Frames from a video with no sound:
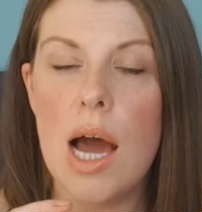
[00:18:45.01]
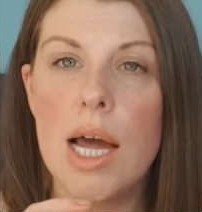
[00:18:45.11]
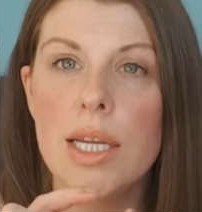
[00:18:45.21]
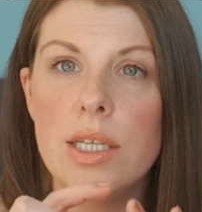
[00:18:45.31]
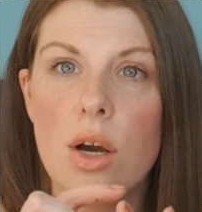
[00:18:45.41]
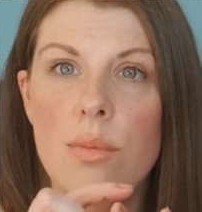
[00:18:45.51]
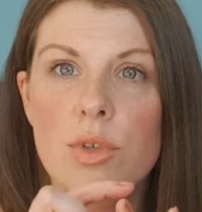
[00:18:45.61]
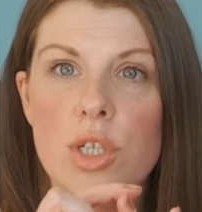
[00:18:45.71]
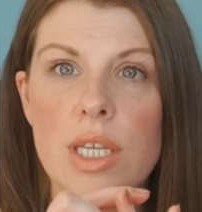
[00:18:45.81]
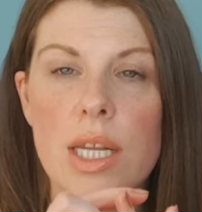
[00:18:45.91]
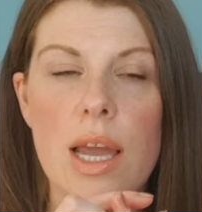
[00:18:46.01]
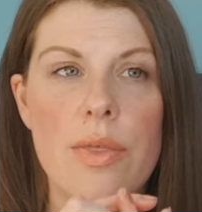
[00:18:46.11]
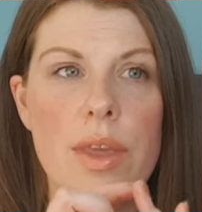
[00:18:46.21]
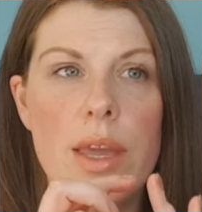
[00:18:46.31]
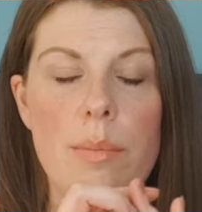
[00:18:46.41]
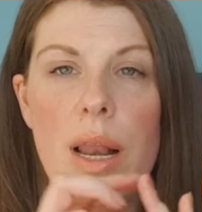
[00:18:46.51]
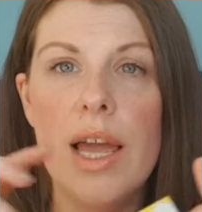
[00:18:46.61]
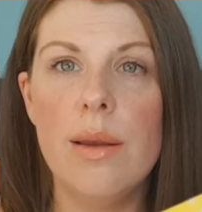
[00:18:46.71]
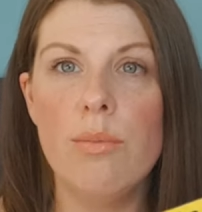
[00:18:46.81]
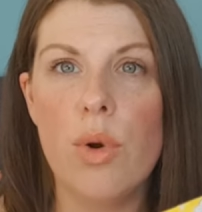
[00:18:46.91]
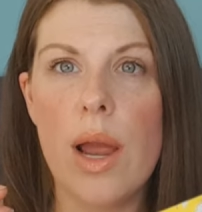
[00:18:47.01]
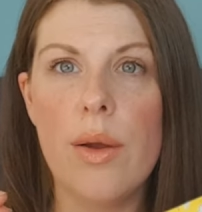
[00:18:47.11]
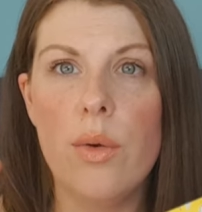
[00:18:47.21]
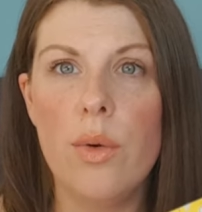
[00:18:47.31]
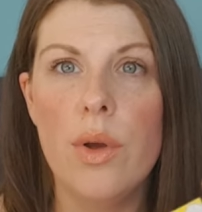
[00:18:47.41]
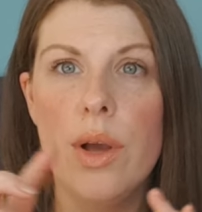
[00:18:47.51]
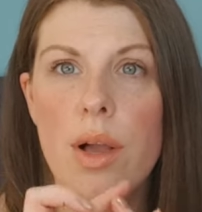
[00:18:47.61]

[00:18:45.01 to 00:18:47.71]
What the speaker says: And I'm just going to get the plain brown